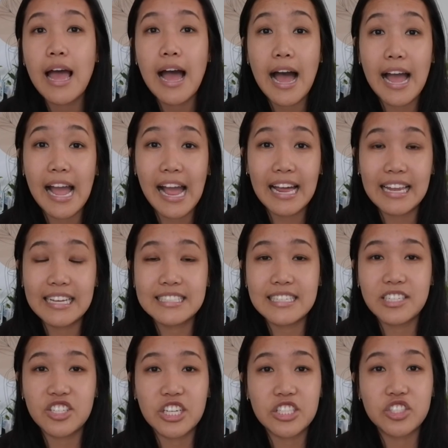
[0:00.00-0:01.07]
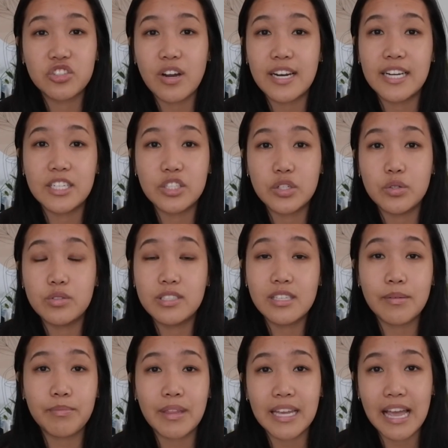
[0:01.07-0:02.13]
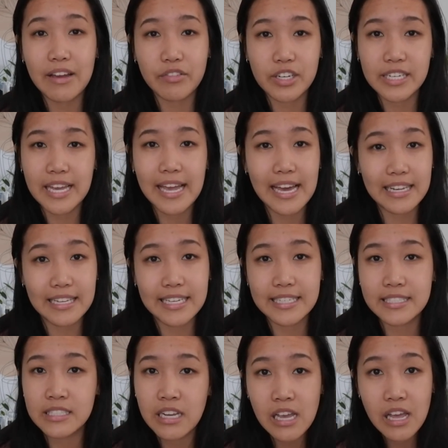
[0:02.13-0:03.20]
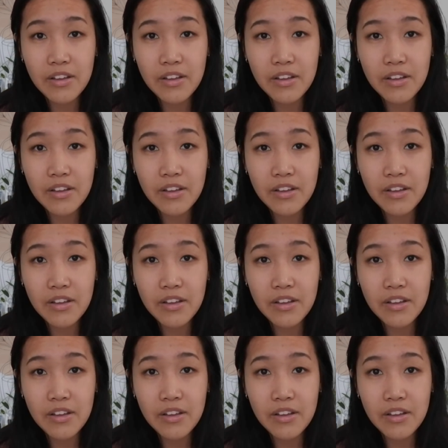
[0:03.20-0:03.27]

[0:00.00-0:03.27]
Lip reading: I highly suggest trying to do something every day, at least